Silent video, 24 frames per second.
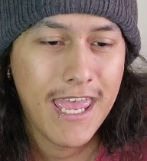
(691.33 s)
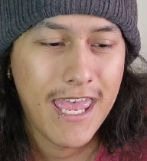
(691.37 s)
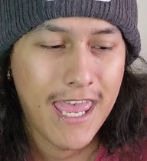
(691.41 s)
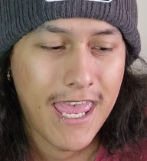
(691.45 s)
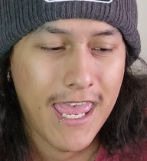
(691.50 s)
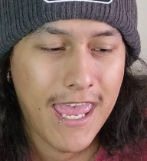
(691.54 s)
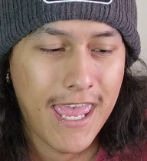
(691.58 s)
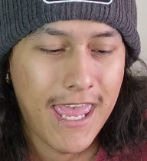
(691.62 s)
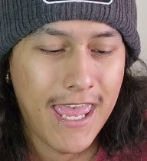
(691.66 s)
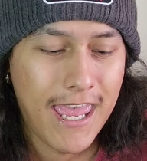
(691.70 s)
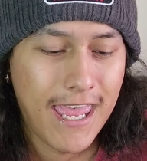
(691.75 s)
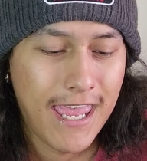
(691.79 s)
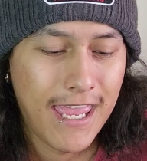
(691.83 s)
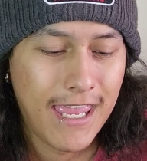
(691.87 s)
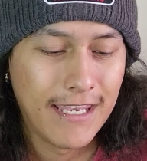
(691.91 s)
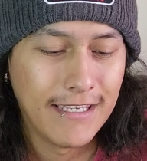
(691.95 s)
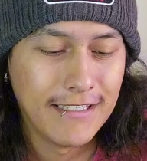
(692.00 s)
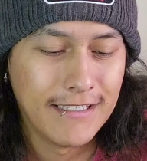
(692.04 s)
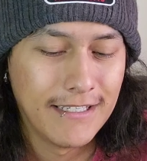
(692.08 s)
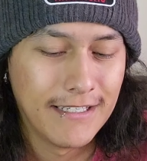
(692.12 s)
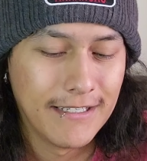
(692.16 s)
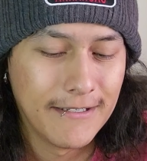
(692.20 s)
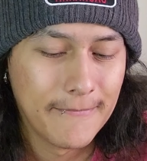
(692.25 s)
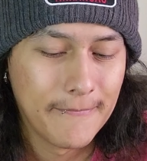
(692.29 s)

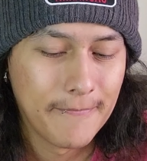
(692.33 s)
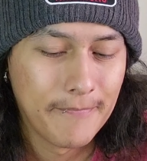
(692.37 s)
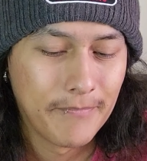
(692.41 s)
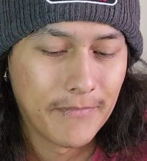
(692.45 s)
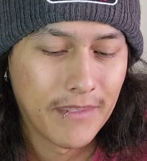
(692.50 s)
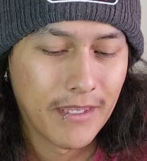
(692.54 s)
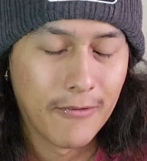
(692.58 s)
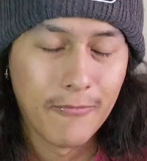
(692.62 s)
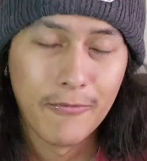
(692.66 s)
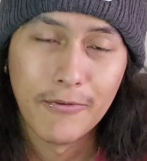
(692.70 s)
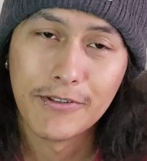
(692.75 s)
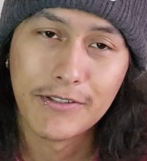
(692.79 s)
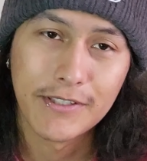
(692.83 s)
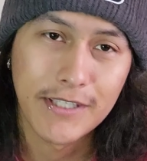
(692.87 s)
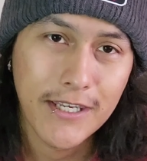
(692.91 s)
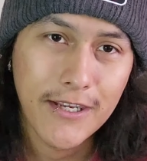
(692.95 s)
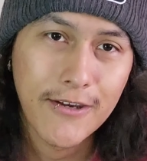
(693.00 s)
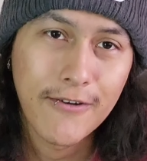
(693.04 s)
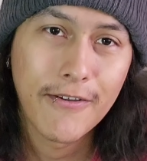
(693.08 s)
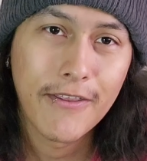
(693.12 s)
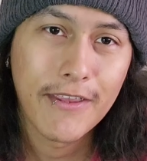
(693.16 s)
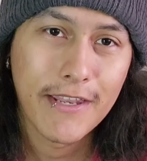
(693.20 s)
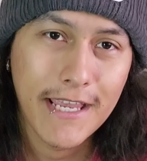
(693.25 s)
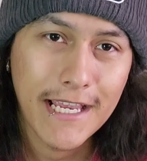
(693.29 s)
And we'll see
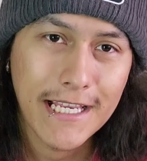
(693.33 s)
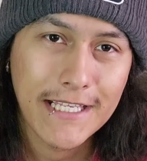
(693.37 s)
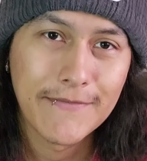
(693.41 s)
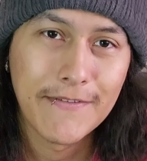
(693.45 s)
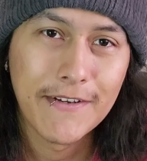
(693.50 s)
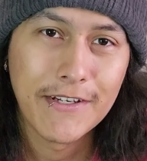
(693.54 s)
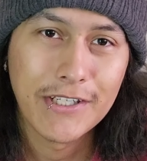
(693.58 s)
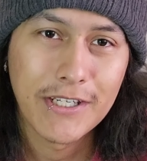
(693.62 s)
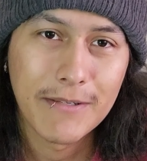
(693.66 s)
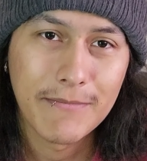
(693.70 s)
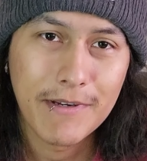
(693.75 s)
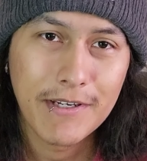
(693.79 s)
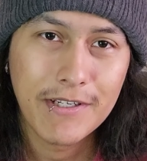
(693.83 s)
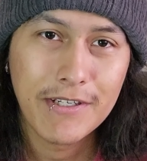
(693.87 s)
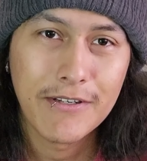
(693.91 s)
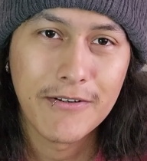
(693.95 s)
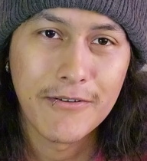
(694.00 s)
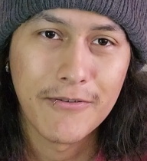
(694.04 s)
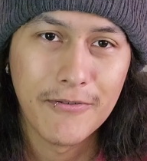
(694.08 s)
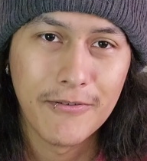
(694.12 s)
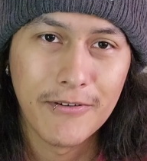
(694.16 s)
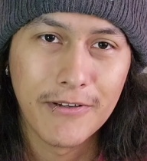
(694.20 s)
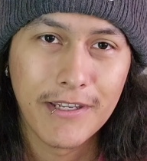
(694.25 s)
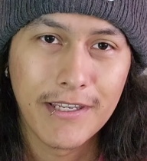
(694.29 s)
you on the next fishing mission,
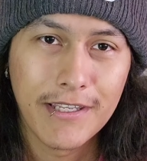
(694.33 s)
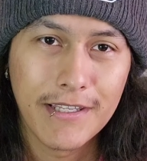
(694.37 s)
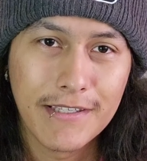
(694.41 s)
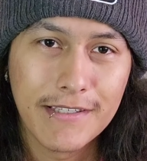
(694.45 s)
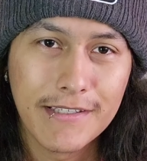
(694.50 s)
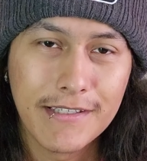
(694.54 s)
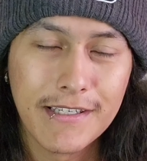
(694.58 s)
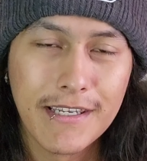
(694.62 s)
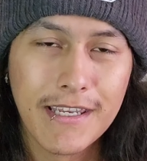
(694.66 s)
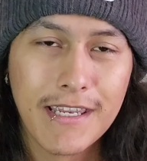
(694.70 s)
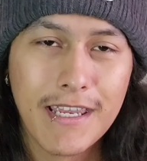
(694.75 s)
hooligans.